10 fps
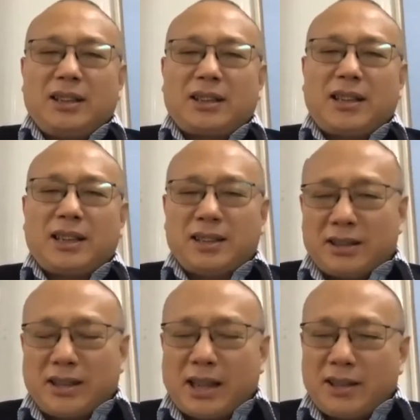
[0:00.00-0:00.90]
Okay,
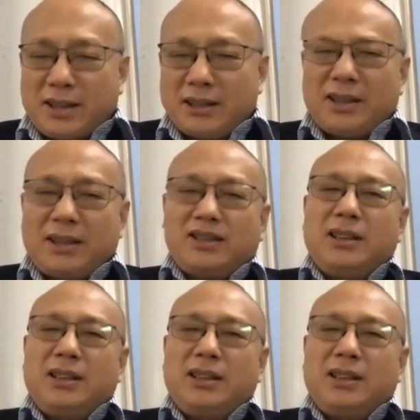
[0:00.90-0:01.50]
and then he